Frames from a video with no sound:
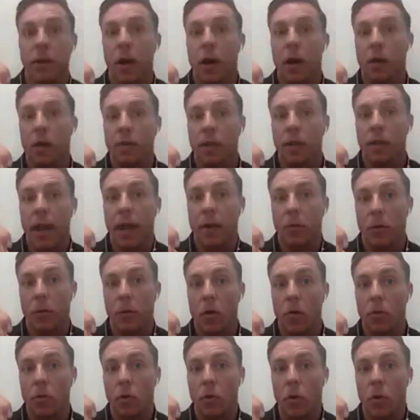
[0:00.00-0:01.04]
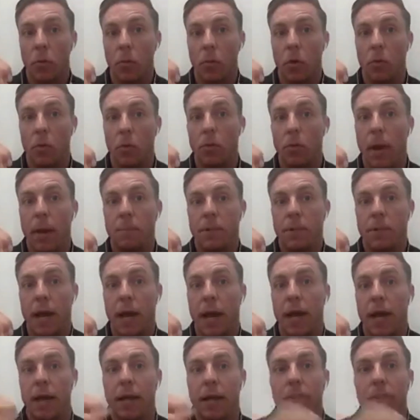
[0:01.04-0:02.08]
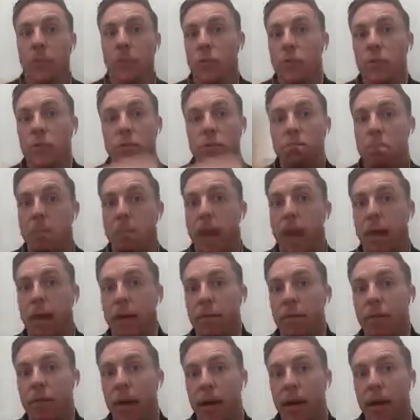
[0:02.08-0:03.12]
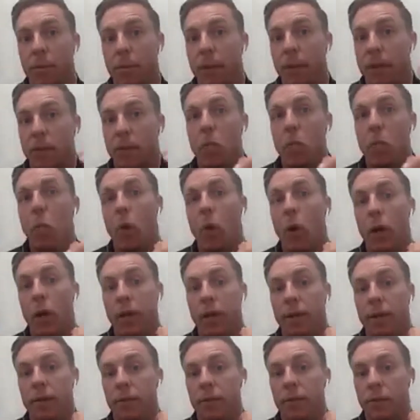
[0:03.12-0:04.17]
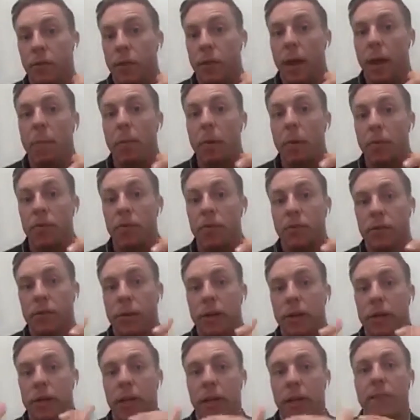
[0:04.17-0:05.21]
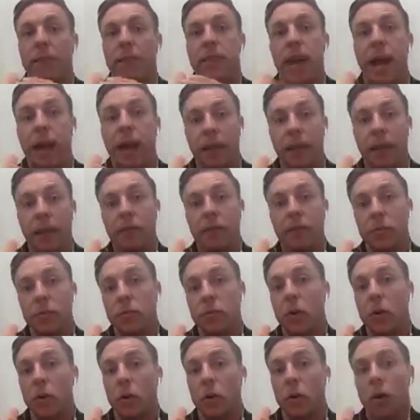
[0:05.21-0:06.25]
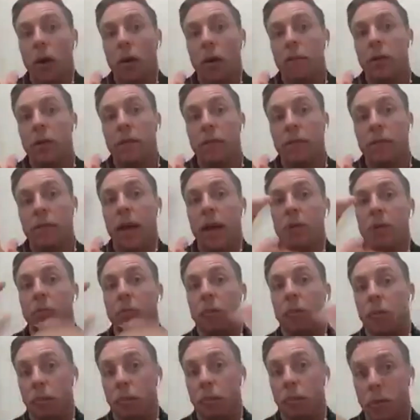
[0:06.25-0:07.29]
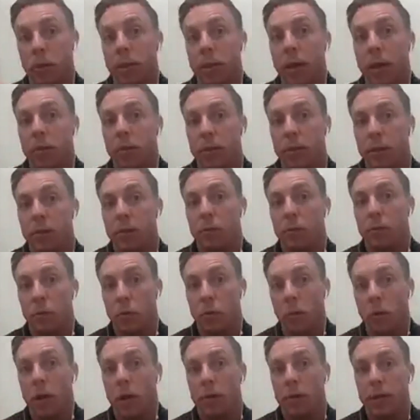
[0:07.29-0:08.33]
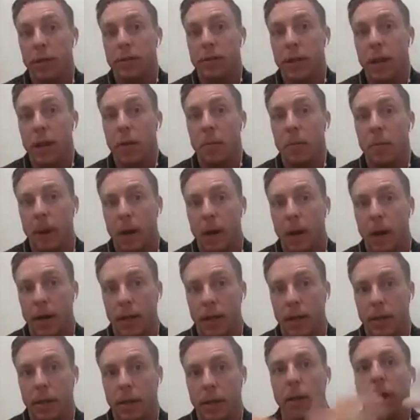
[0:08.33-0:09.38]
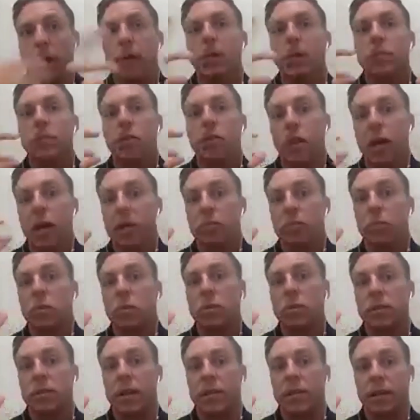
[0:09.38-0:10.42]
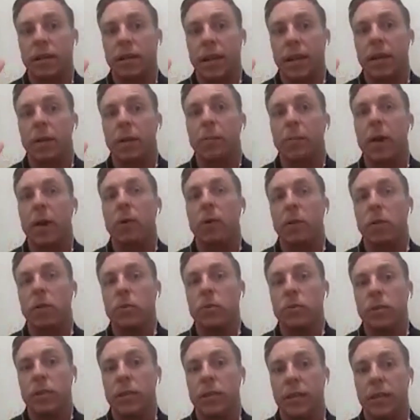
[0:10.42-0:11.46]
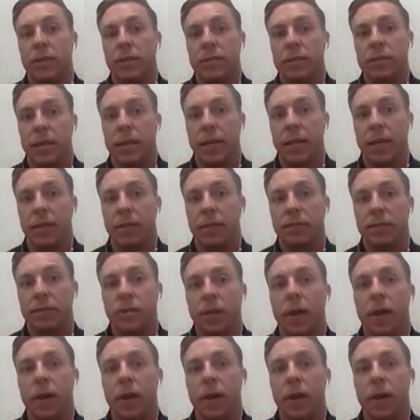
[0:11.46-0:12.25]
of that growth hormone peptide and you just magnified it by 20. So that person's going to get that even stronger of an effect throughout the entire body. So that's what's nice again about using these things